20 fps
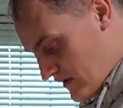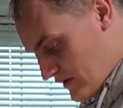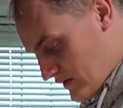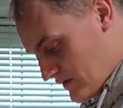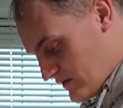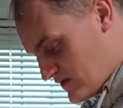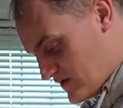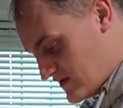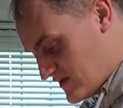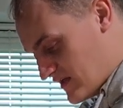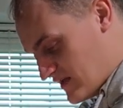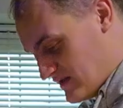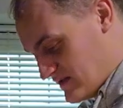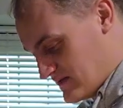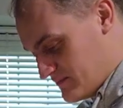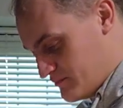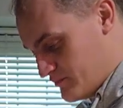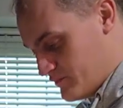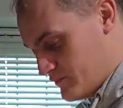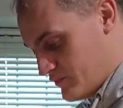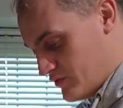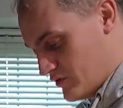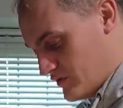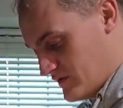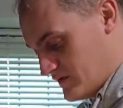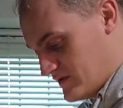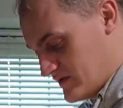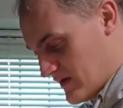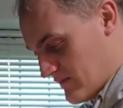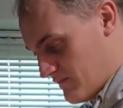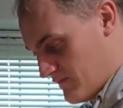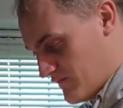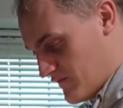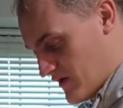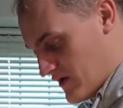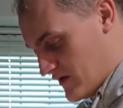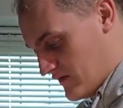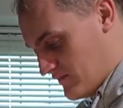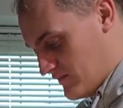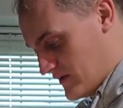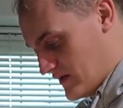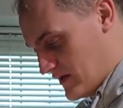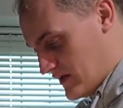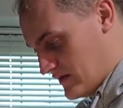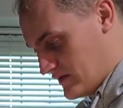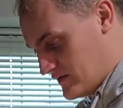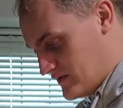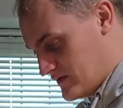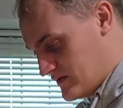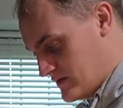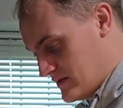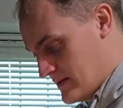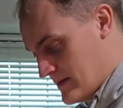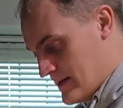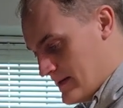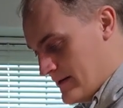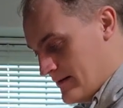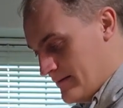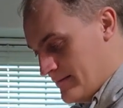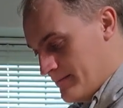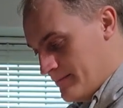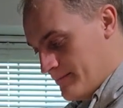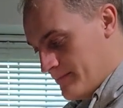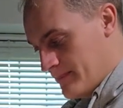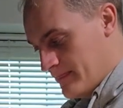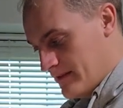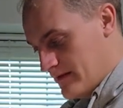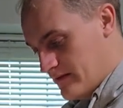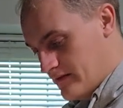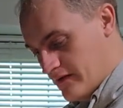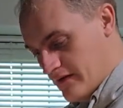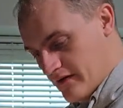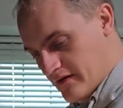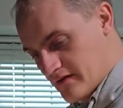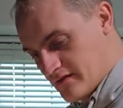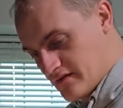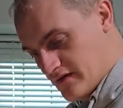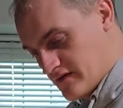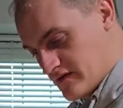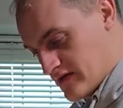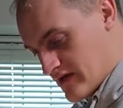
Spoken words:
which is 8.75 minutes. I think because this